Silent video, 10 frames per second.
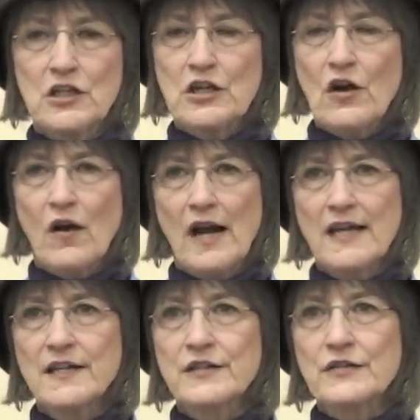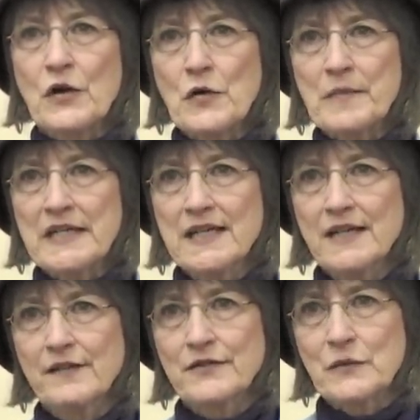You know, I get so many
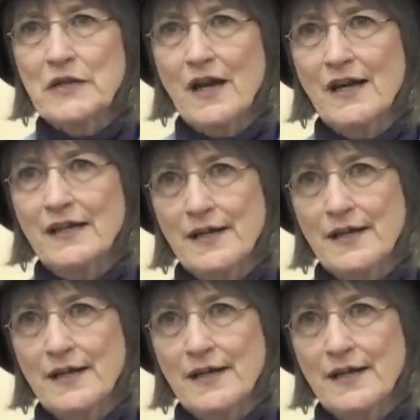gifts when I